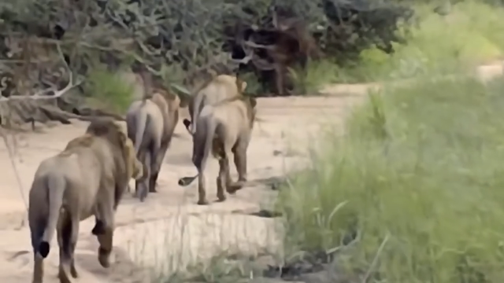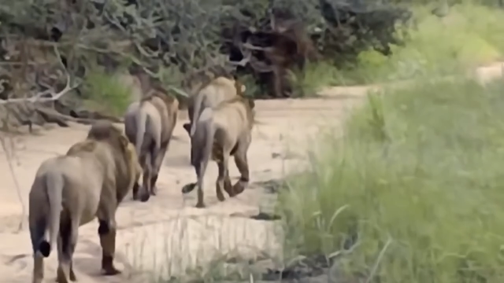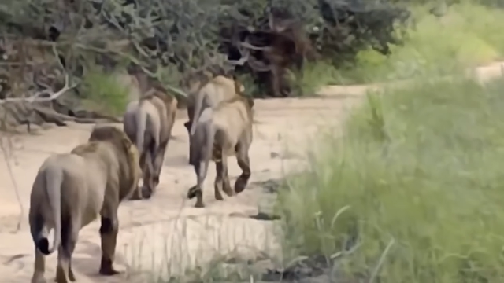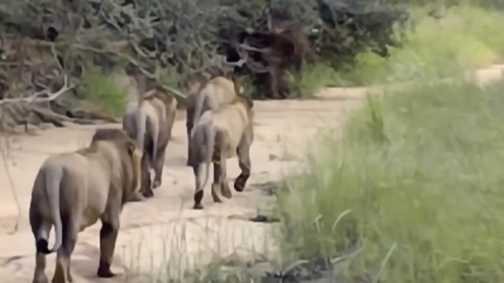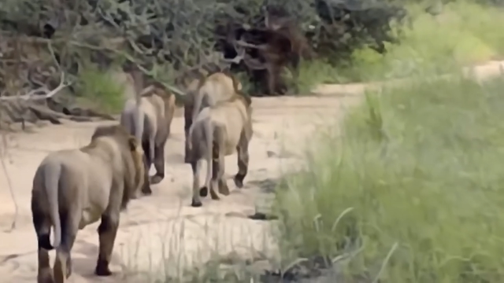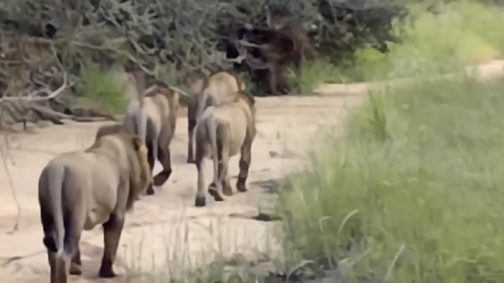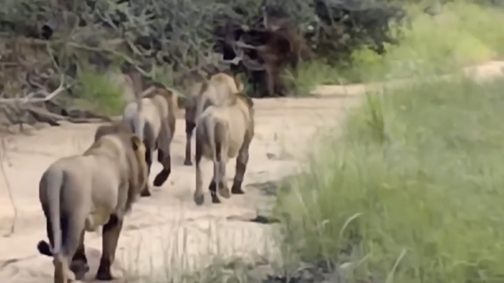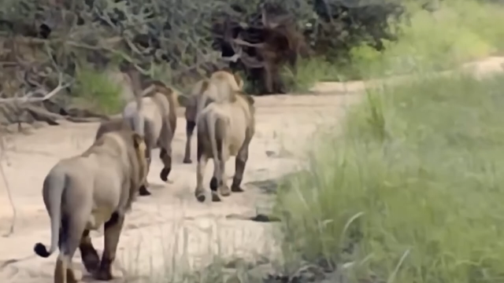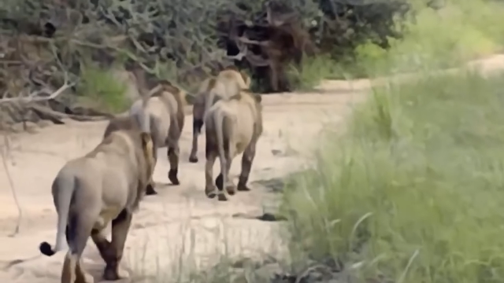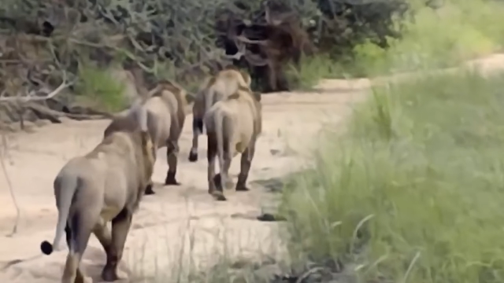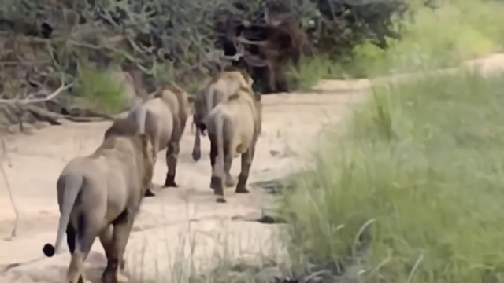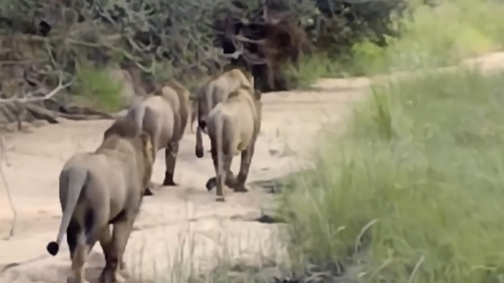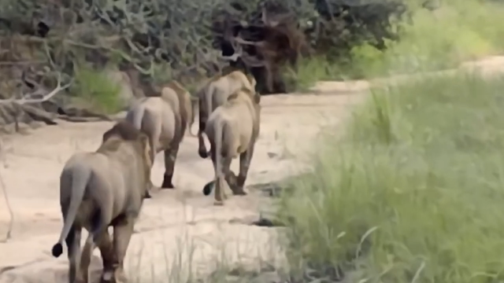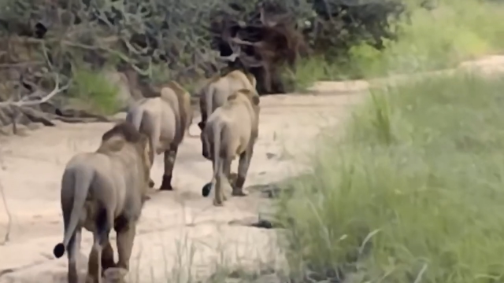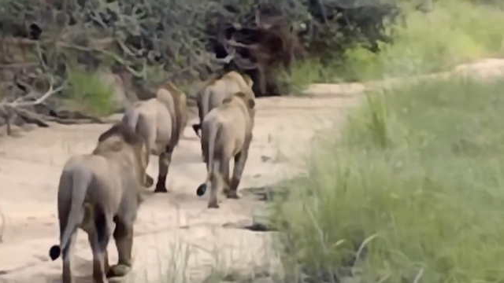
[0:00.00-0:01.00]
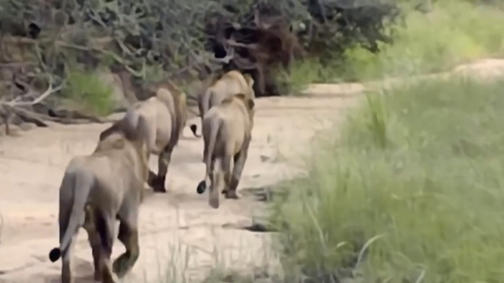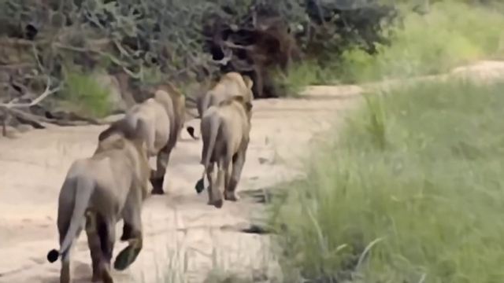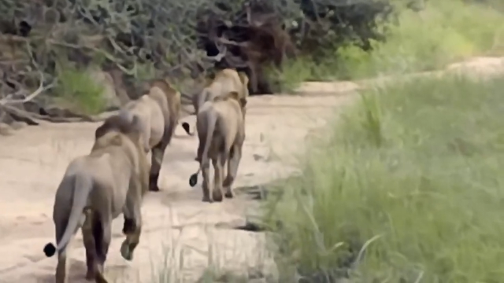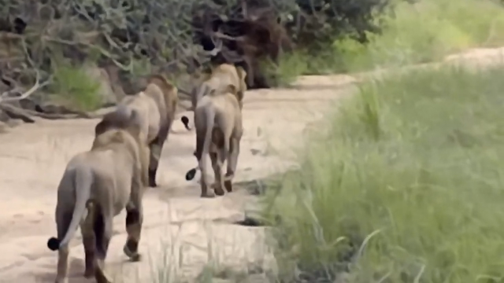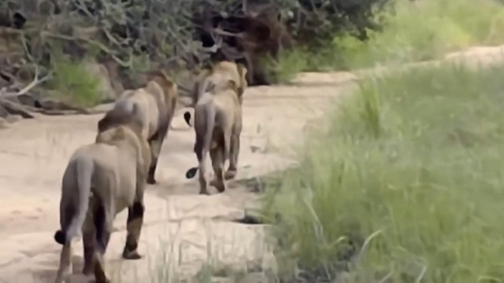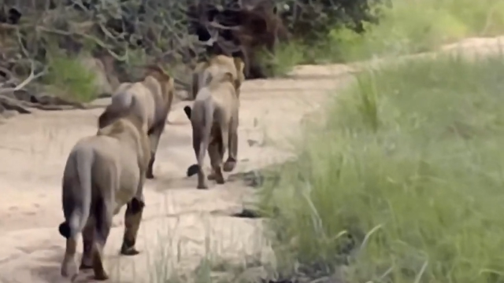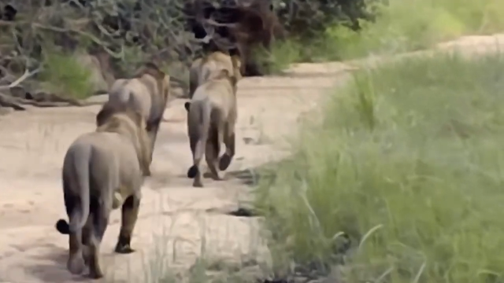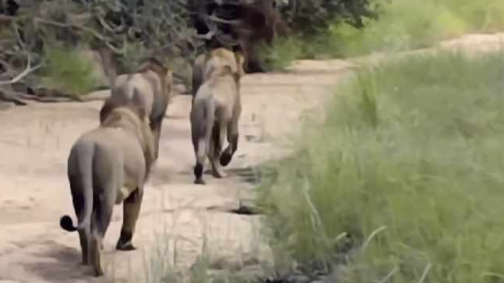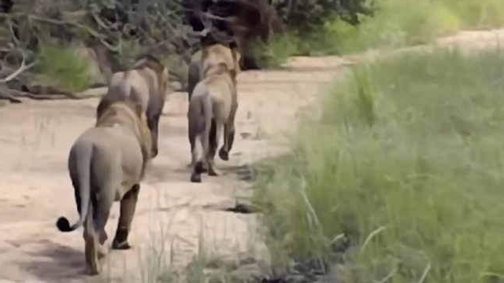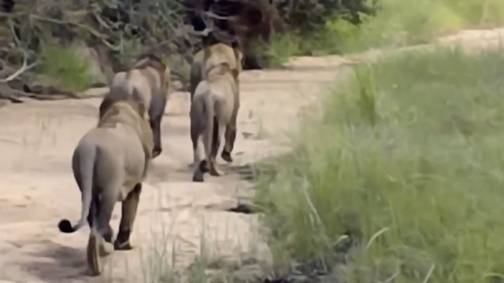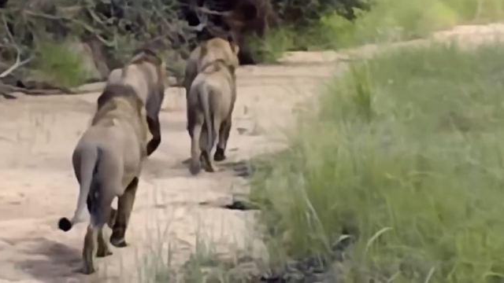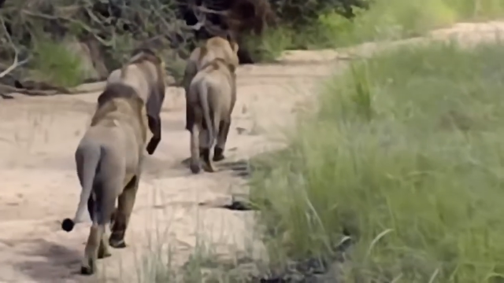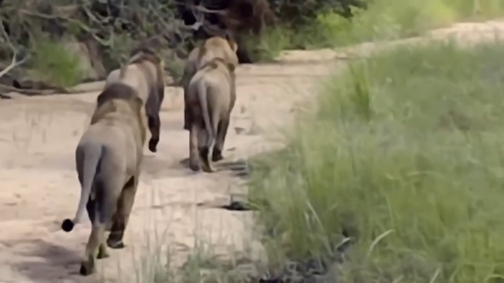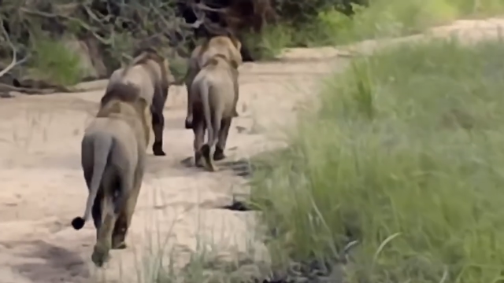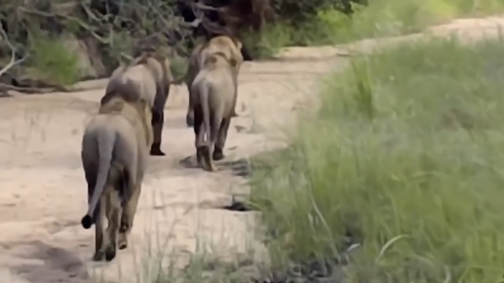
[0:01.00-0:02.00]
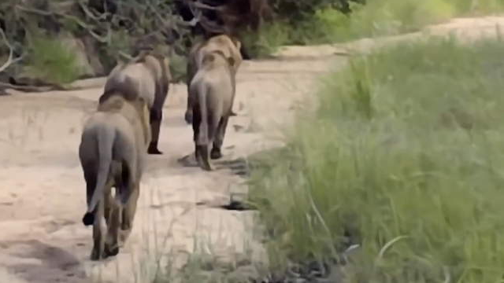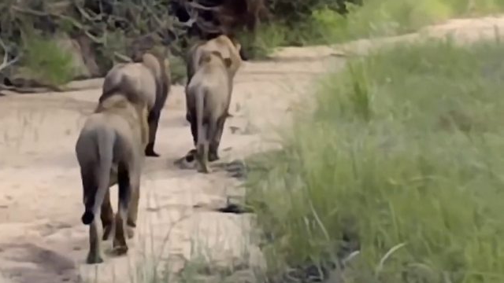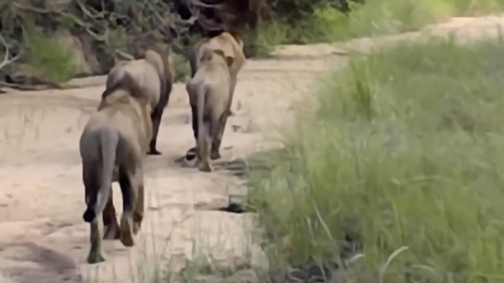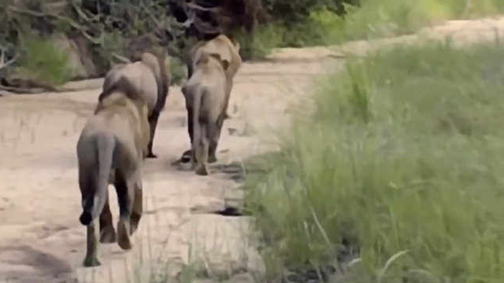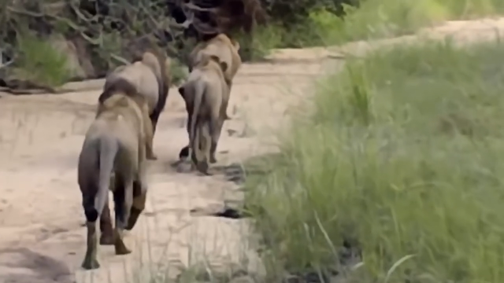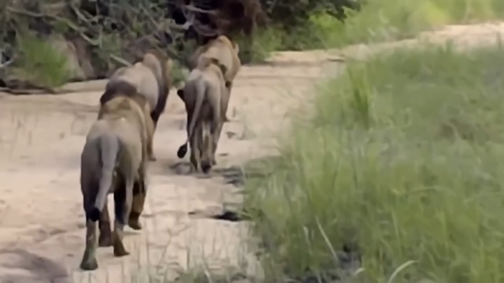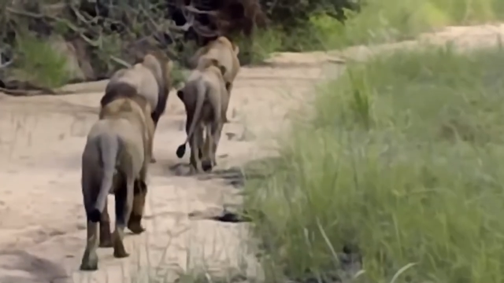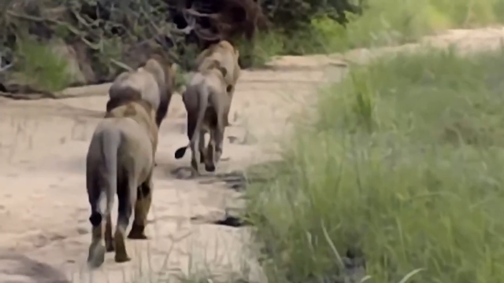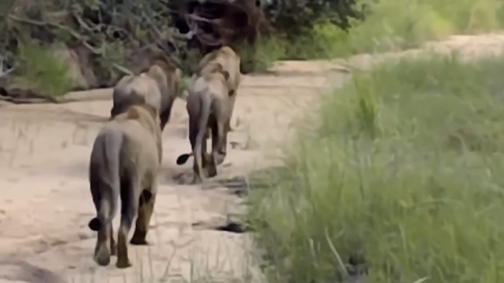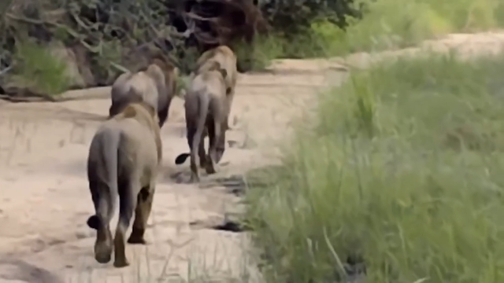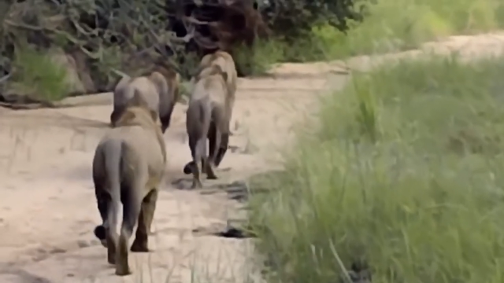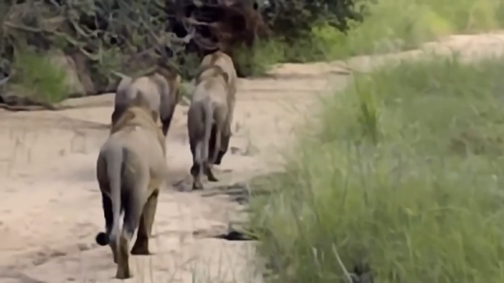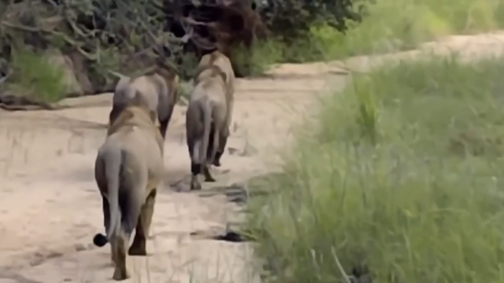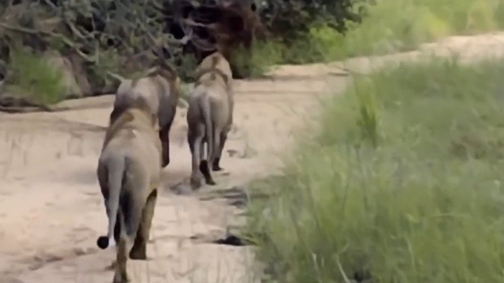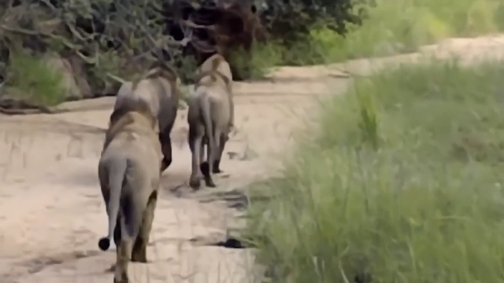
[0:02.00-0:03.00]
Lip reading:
[unreadable: no face in view]